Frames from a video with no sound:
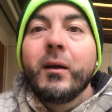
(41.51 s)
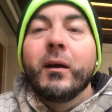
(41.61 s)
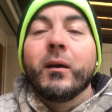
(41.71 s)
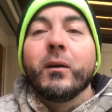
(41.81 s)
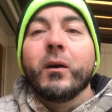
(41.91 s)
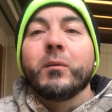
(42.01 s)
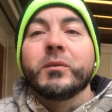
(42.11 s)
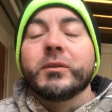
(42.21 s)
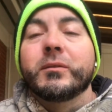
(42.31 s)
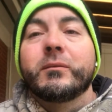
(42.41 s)
I don't know, I'm
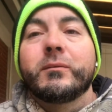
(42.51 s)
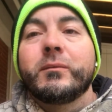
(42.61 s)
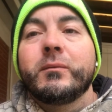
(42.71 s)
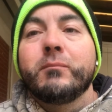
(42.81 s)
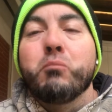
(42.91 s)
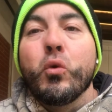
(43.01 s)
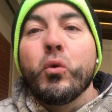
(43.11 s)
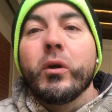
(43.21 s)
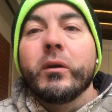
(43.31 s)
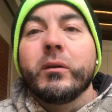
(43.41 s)
just
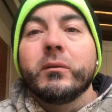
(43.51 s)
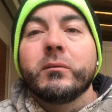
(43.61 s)
bored and